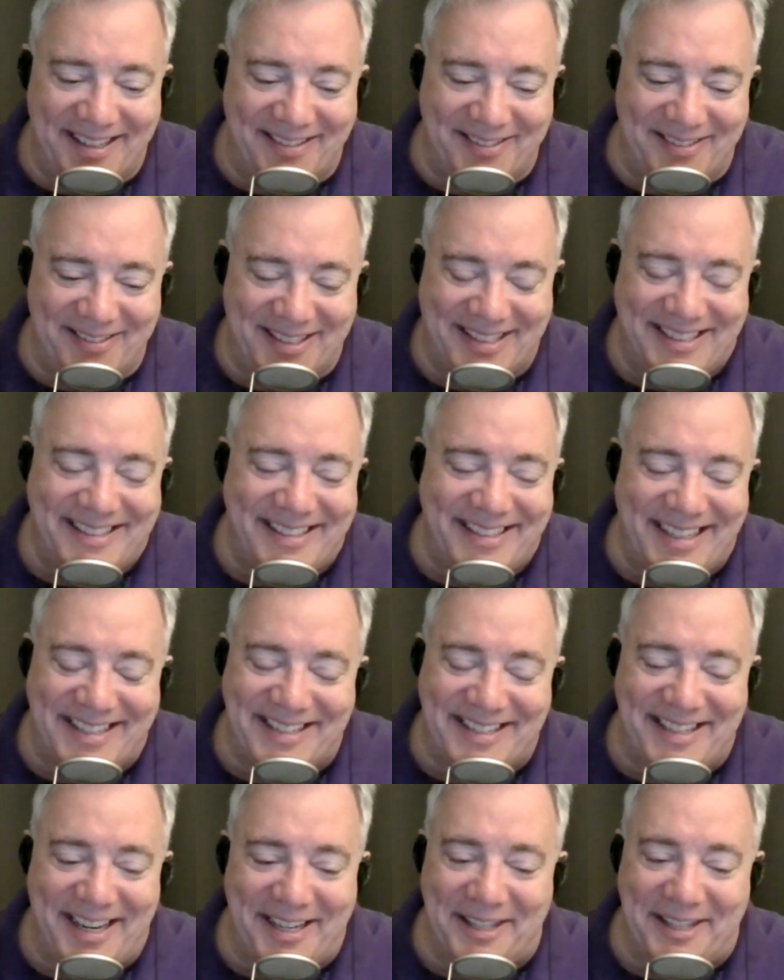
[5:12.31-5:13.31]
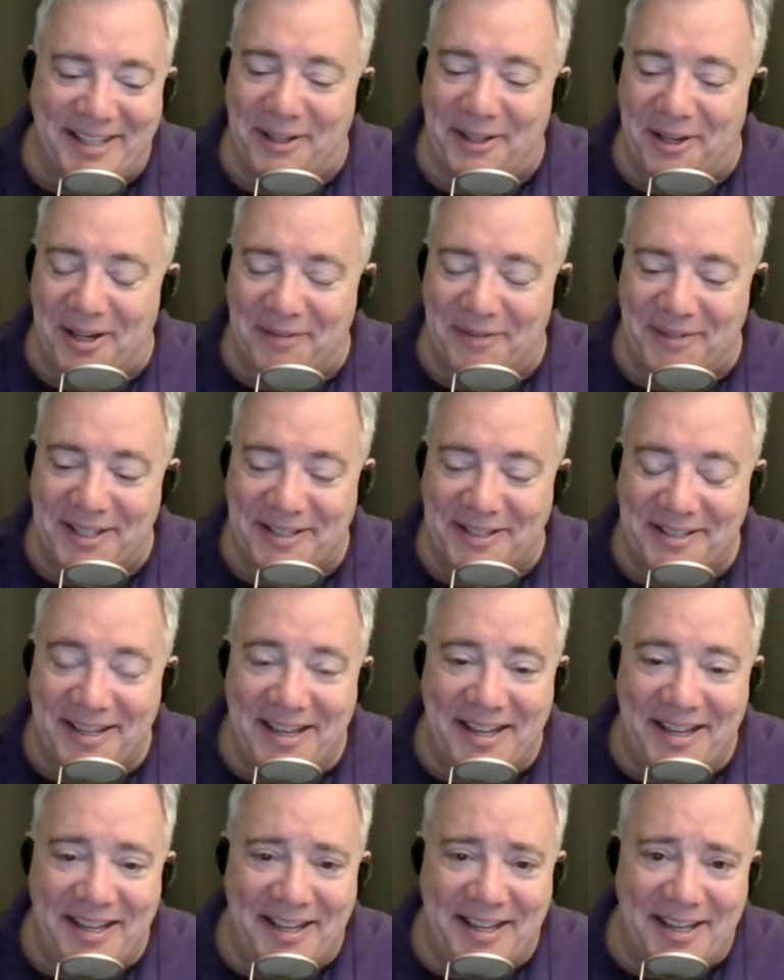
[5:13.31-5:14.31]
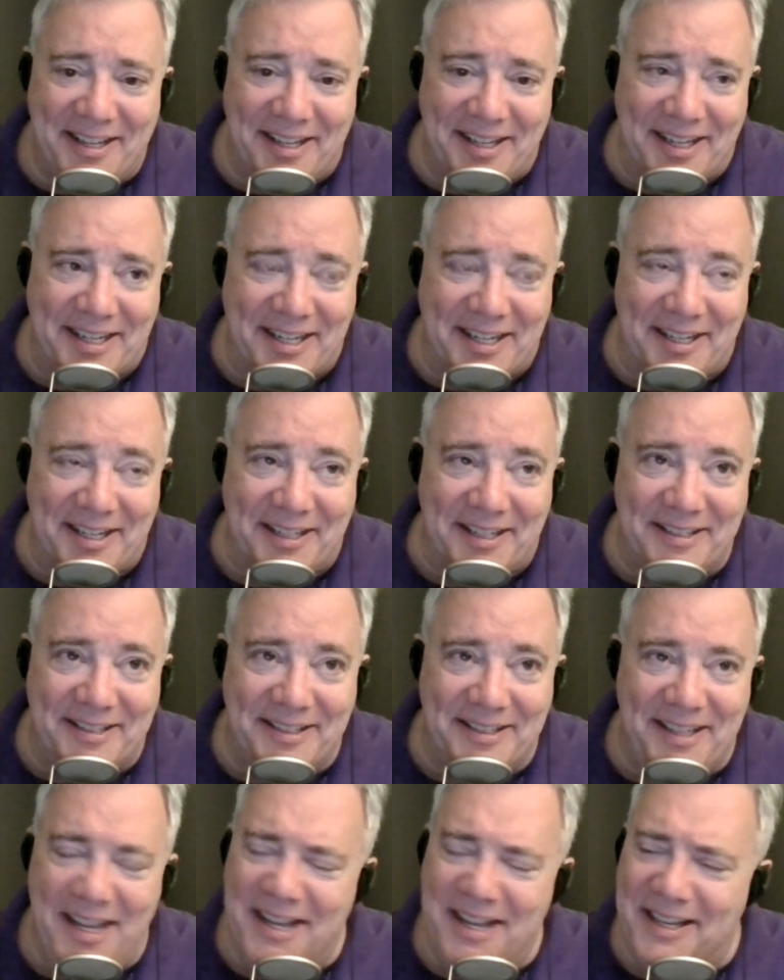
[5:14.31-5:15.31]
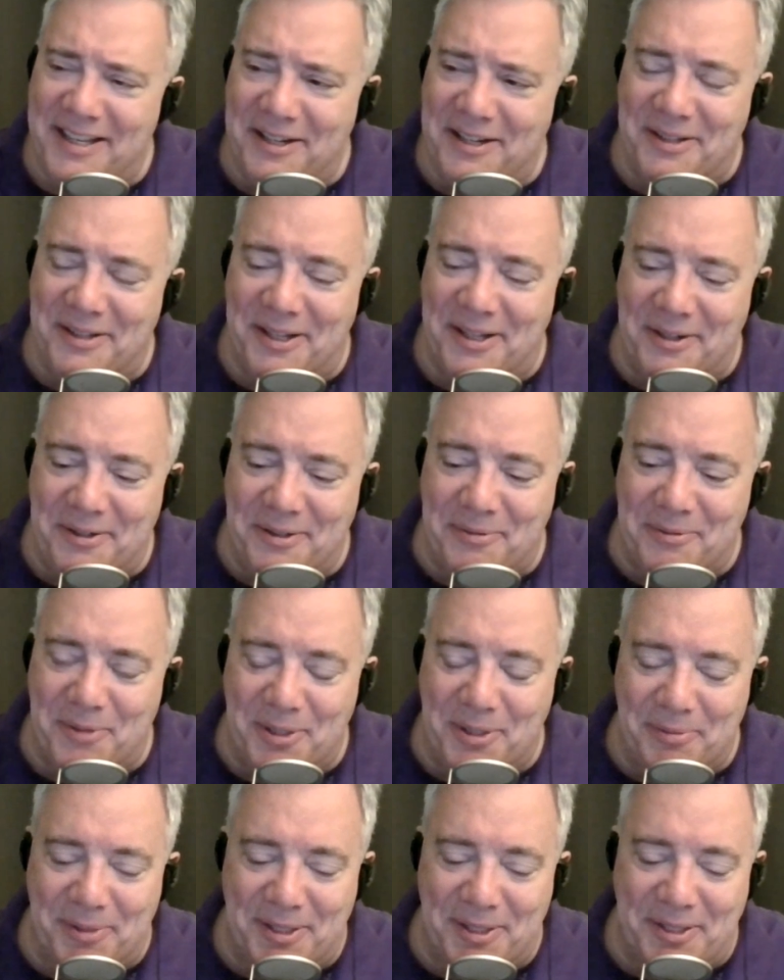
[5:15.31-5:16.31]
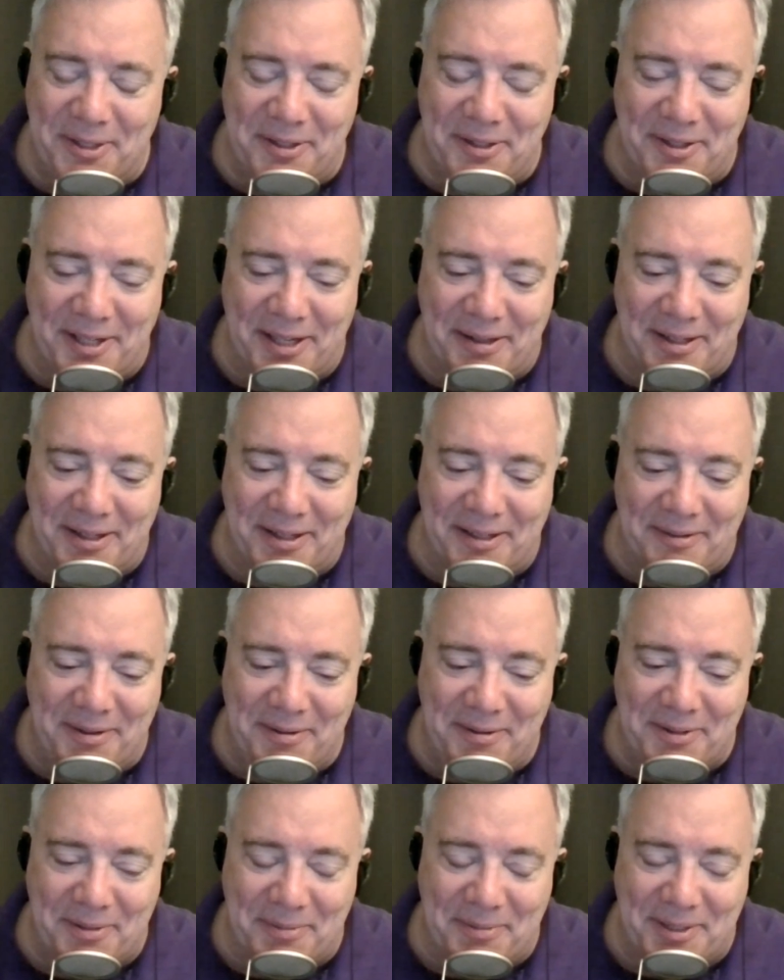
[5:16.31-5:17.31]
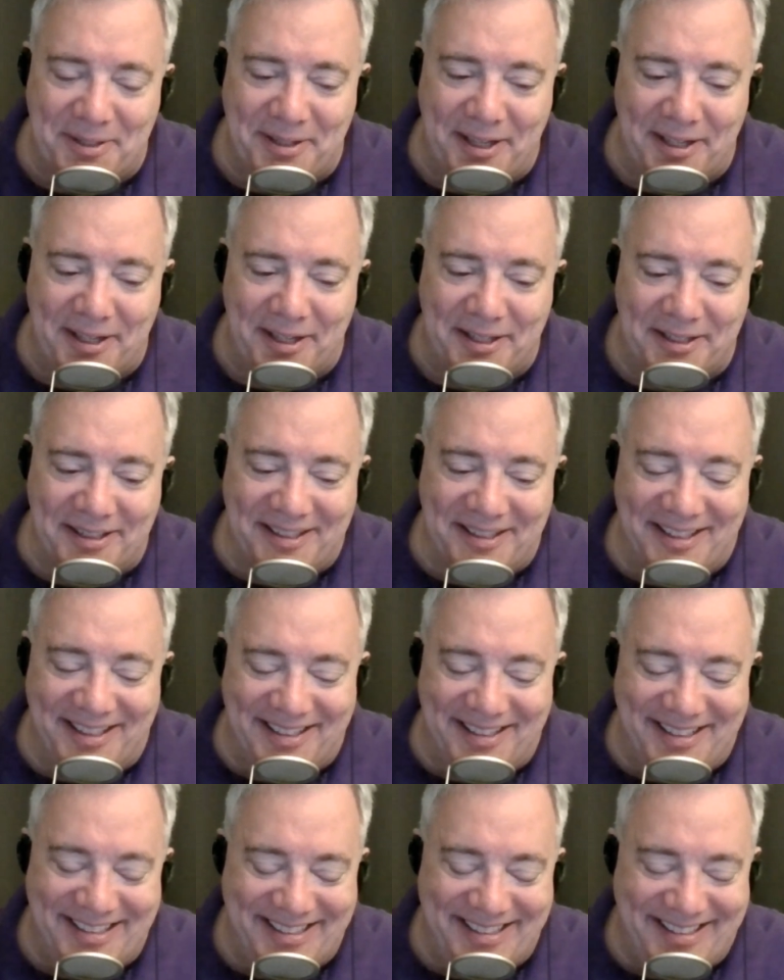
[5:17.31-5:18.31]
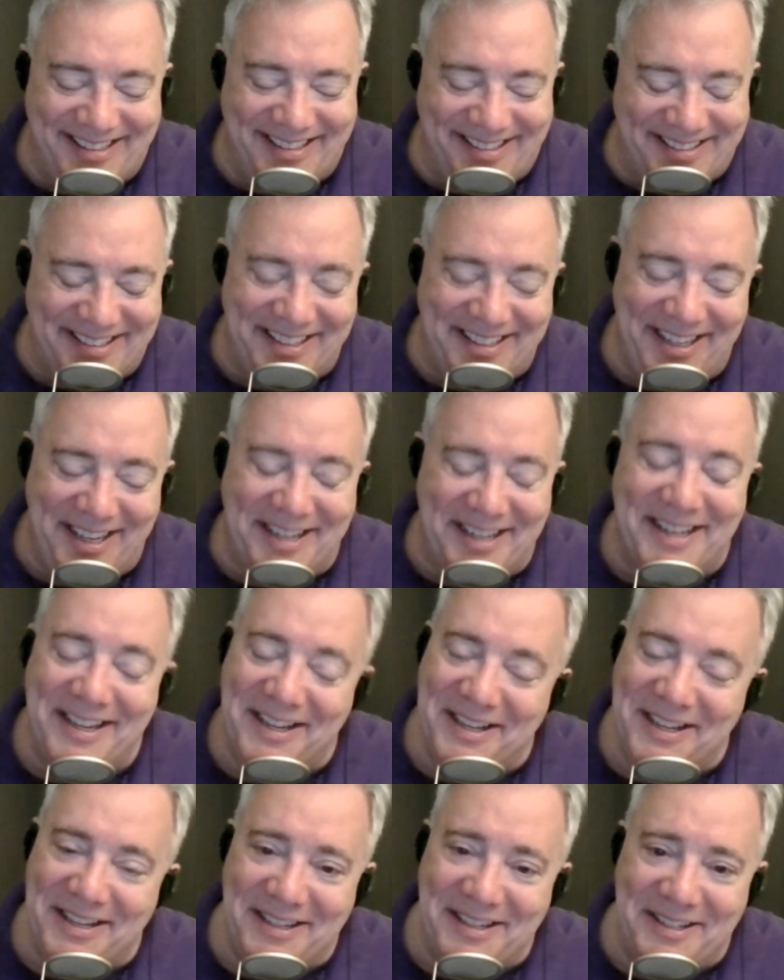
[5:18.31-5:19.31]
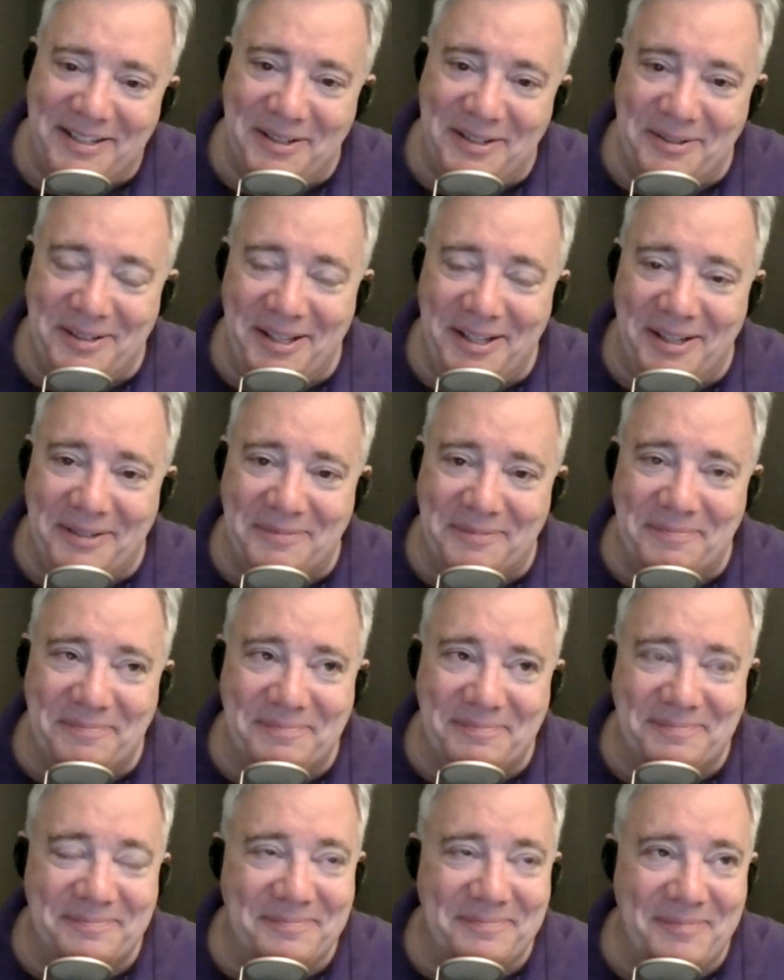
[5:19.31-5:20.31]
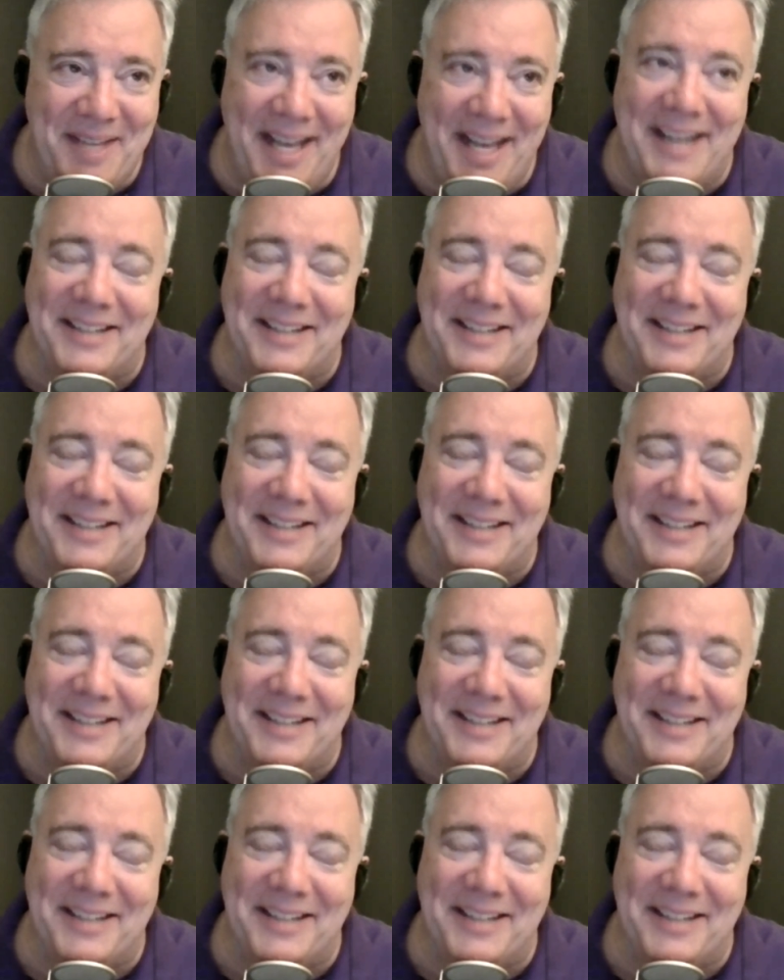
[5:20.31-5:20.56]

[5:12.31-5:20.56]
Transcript: this is like stating the obvious, like uh yeah you know that whole World War II thing uh, that was a mistake. I hmm. was like yeah, dude you know yeah